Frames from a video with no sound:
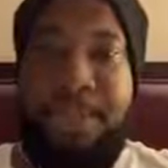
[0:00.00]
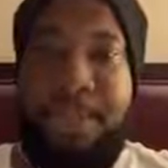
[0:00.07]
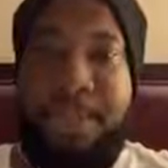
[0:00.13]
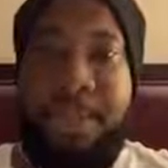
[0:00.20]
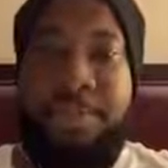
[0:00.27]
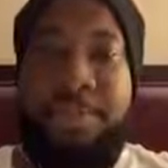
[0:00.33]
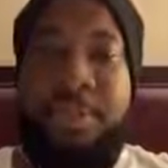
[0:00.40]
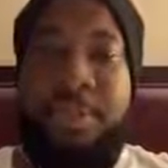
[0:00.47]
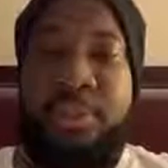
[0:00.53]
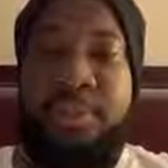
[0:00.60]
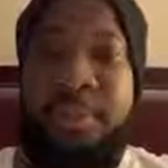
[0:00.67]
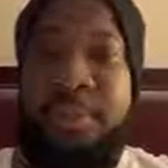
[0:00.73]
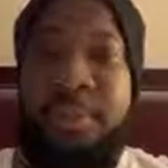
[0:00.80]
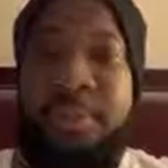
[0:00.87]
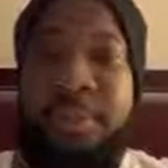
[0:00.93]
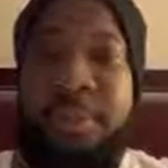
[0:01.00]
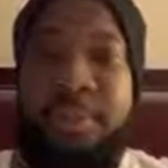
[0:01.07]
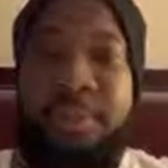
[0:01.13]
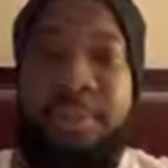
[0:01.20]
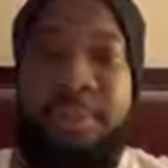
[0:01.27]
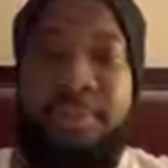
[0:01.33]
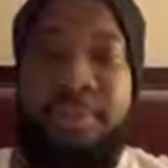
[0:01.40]
I'm gonna speak
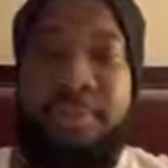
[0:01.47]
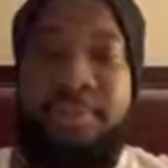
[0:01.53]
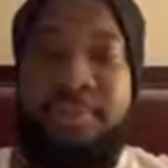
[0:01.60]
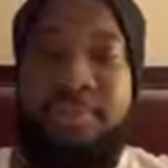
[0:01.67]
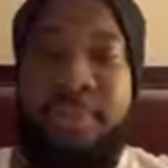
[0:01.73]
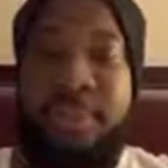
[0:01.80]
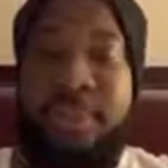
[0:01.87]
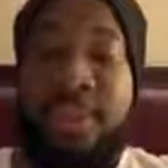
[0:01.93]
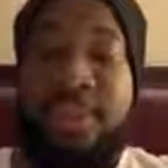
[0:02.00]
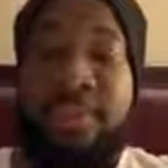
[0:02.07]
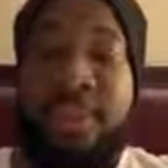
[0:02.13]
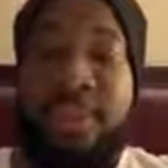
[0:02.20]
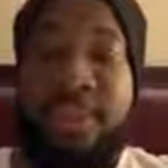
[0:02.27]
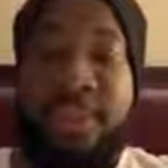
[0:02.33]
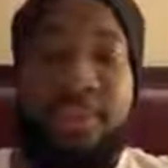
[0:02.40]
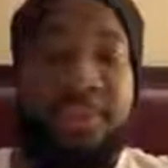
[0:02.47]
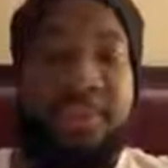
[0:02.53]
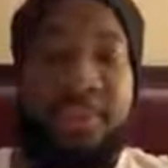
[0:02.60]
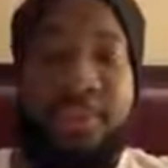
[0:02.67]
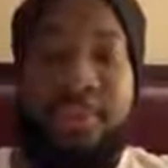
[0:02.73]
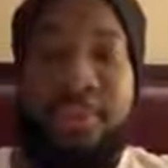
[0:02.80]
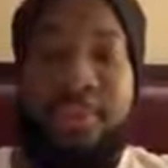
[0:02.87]
about this VGMA,
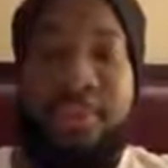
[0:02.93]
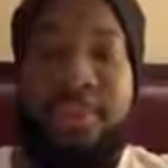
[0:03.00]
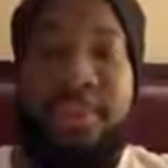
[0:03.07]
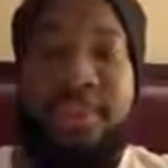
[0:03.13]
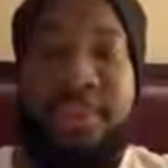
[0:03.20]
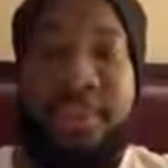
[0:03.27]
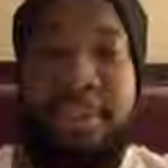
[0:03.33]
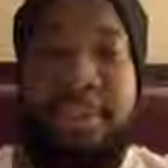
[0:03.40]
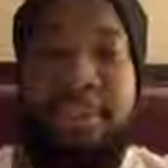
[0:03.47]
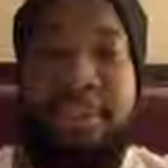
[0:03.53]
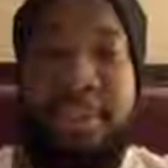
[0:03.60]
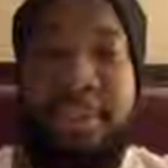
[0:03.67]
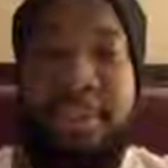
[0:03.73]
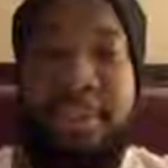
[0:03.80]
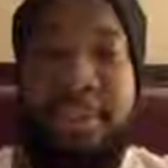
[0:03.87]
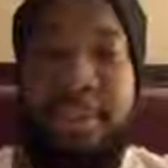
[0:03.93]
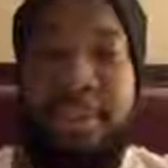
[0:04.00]
Stoneboy and Shatawale.